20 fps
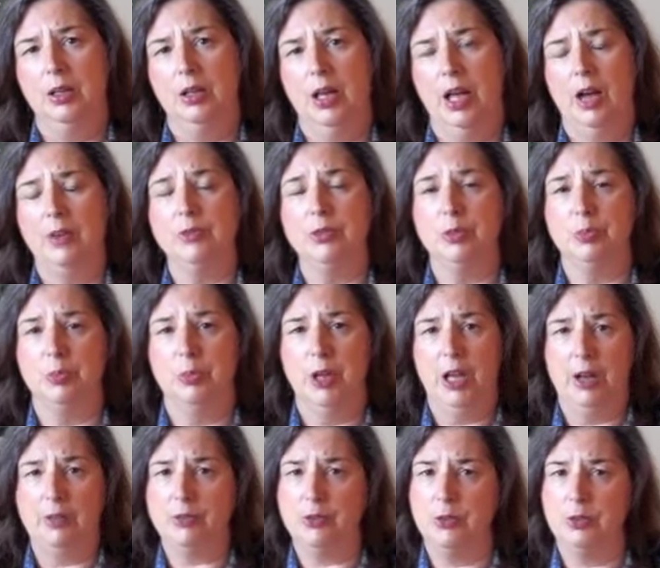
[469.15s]

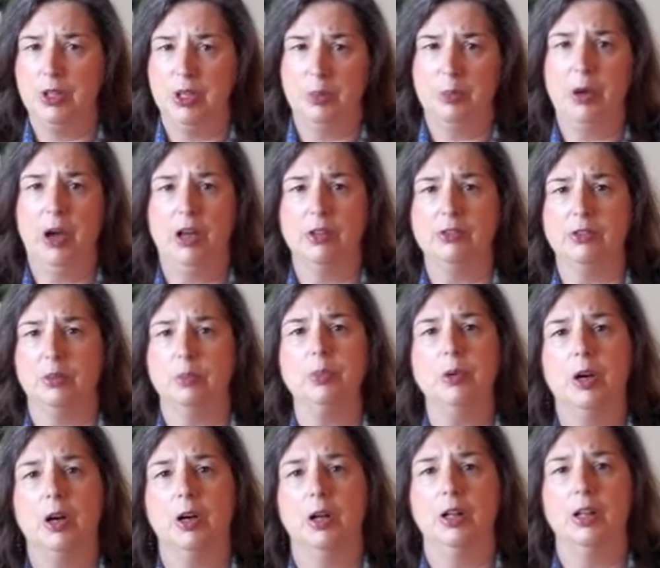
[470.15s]
after the Apostle
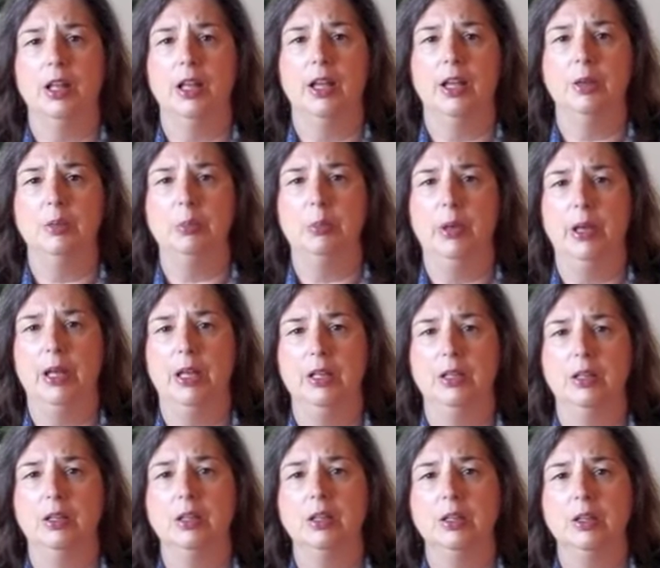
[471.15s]
Paul had
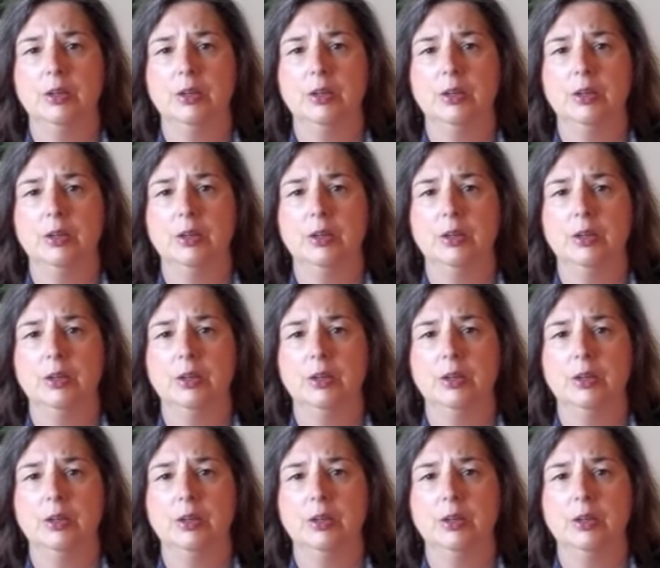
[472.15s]
been